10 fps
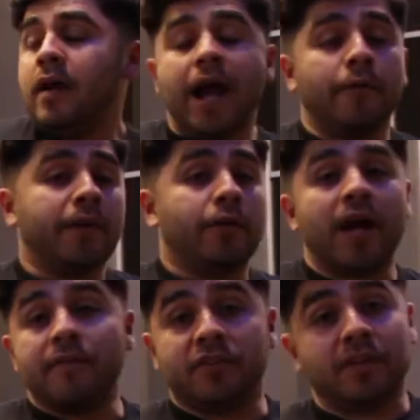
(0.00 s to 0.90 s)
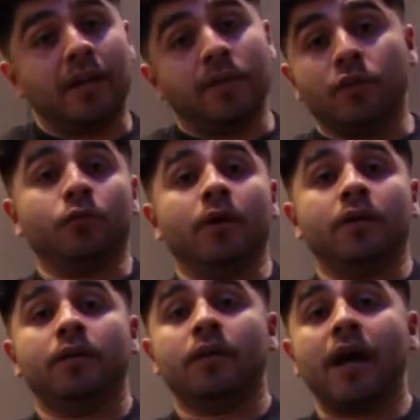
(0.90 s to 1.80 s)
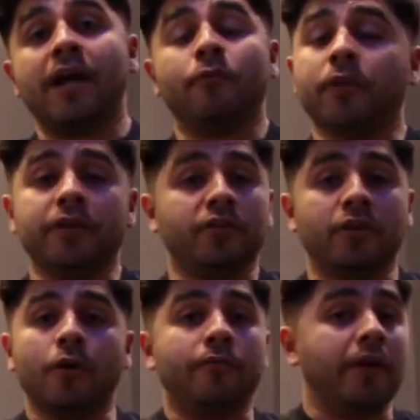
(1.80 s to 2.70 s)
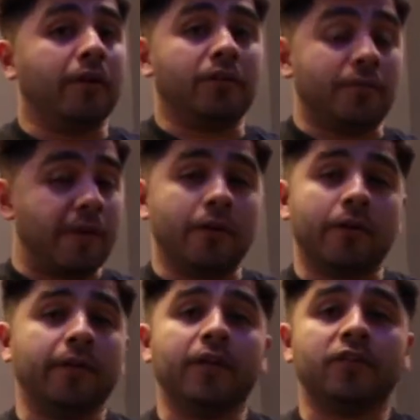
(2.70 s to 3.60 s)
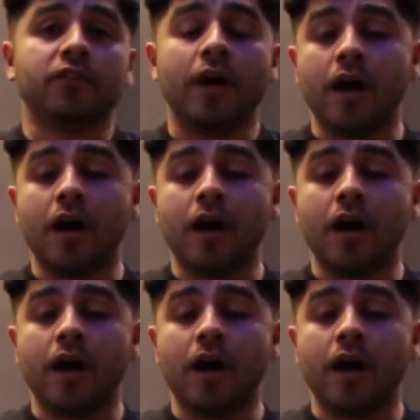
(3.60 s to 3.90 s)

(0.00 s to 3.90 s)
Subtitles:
I really don't have a say on this one. I really just go failure on this.